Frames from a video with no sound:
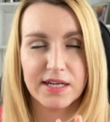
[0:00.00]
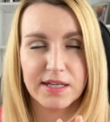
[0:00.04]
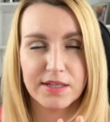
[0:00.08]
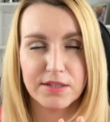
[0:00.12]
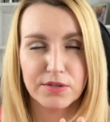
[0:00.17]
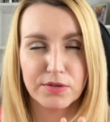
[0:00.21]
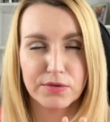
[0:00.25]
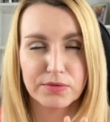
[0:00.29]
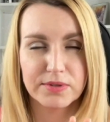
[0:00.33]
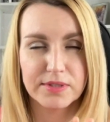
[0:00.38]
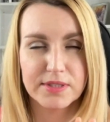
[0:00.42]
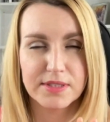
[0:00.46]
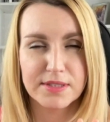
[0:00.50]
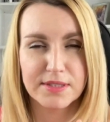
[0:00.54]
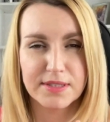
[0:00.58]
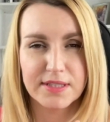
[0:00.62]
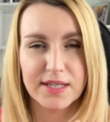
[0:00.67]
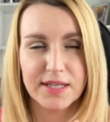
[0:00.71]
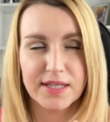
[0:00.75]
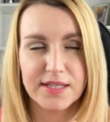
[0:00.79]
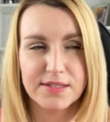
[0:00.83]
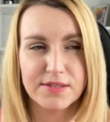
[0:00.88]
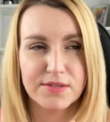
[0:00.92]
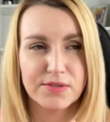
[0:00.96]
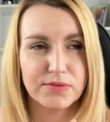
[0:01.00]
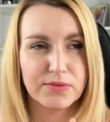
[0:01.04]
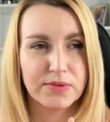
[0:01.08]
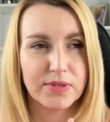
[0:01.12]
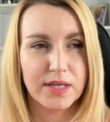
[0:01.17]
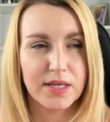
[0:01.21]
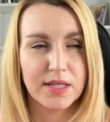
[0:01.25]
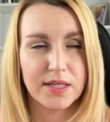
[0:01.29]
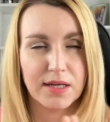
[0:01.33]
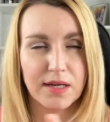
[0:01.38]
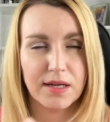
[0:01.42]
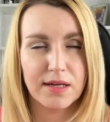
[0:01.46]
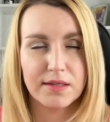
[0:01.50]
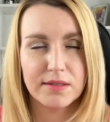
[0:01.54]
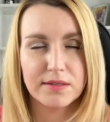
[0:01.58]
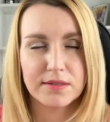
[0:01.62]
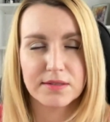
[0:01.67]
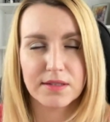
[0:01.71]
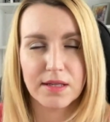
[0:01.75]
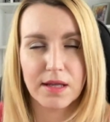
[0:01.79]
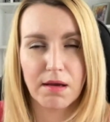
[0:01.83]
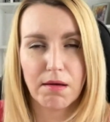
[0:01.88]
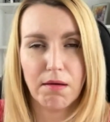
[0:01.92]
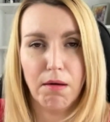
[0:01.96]
notice guys do that, and it's
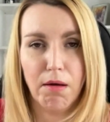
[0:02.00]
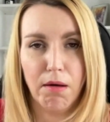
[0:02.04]
like,